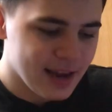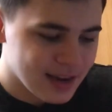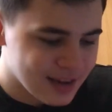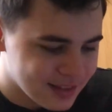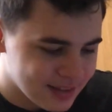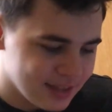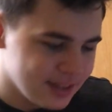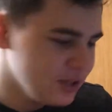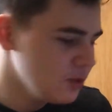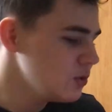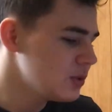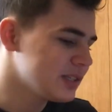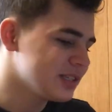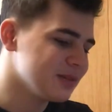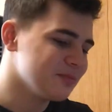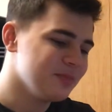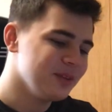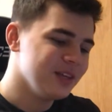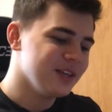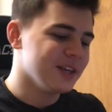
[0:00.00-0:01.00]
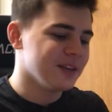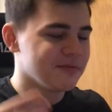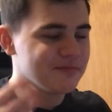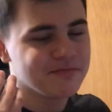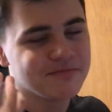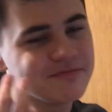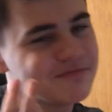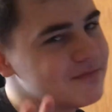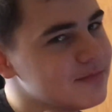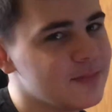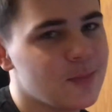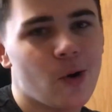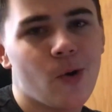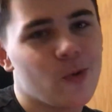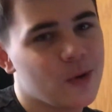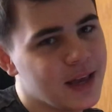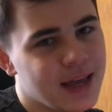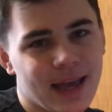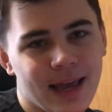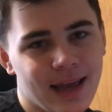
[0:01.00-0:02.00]
And they used to be okay,
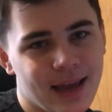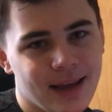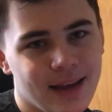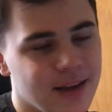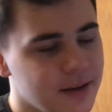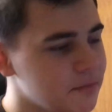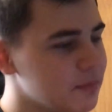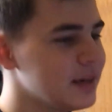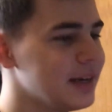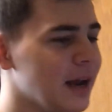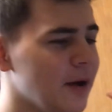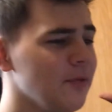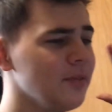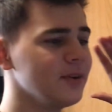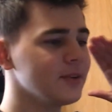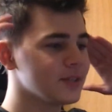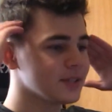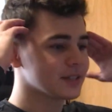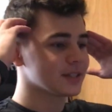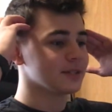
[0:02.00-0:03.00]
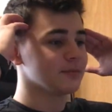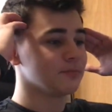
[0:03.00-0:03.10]
okay, but now they're just